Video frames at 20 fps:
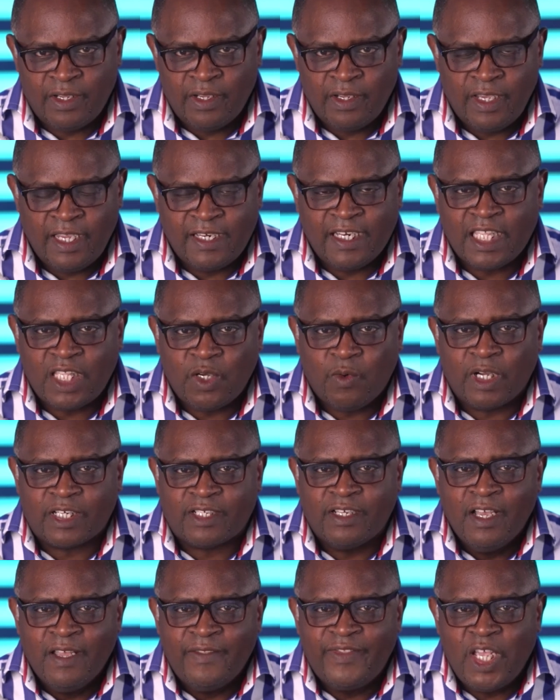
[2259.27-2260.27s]
In other words,
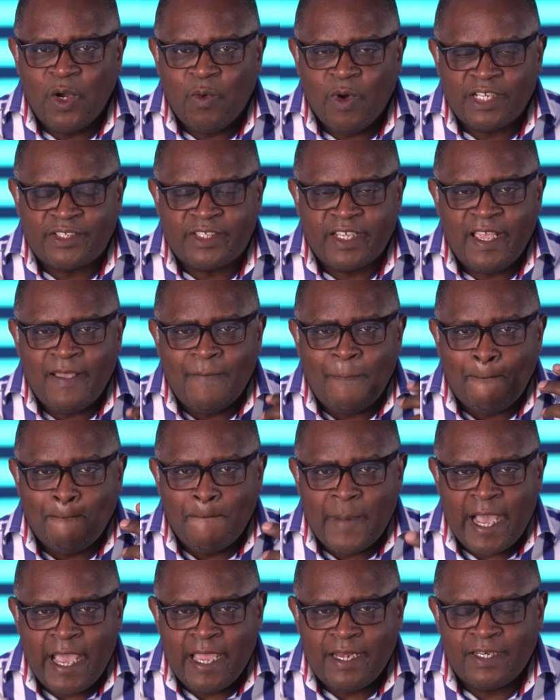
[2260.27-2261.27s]
there was a
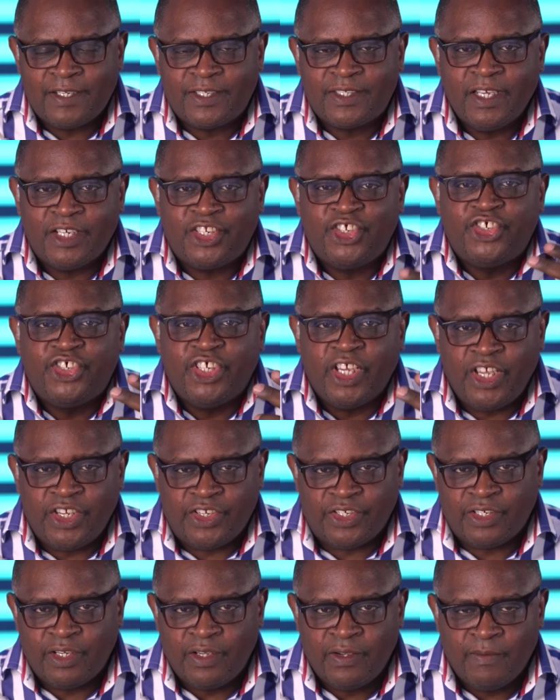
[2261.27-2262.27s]
mindset
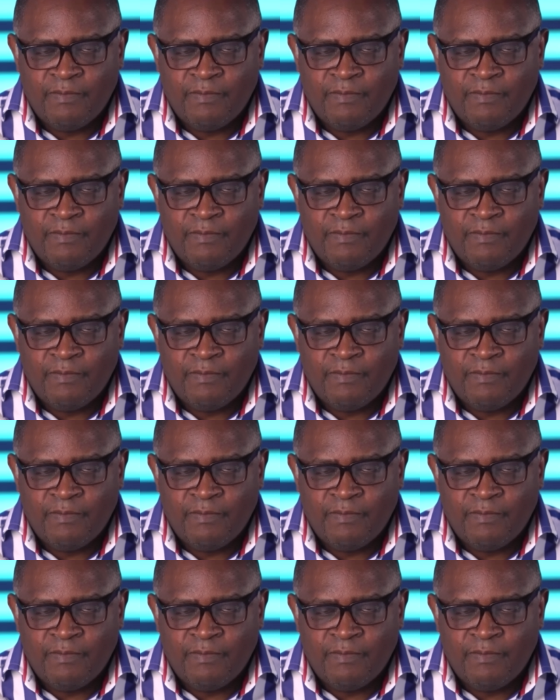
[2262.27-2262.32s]
change